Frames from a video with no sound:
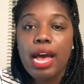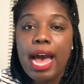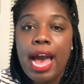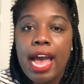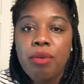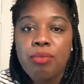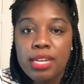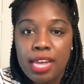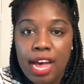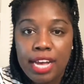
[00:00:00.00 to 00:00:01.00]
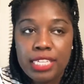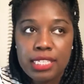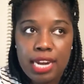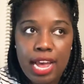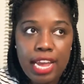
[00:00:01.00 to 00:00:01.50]
I realized
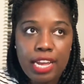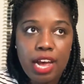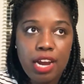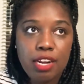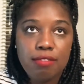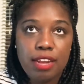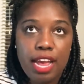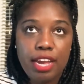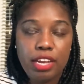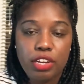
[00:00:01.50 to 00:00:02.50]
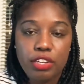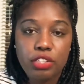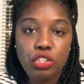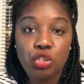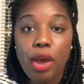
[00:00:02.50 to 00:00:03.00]
that I had kind of like
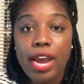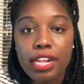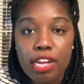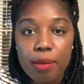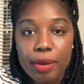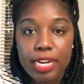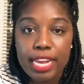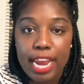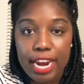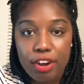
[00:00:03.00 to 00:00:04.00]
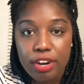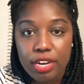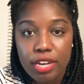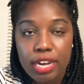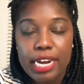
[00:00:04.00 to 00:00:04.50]
dried up in that
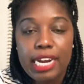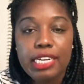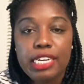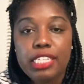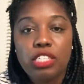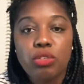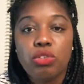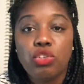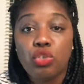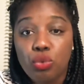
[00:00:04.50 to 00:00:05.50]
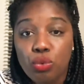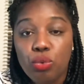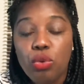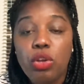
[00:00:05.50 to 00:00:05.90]
area, and I needed to do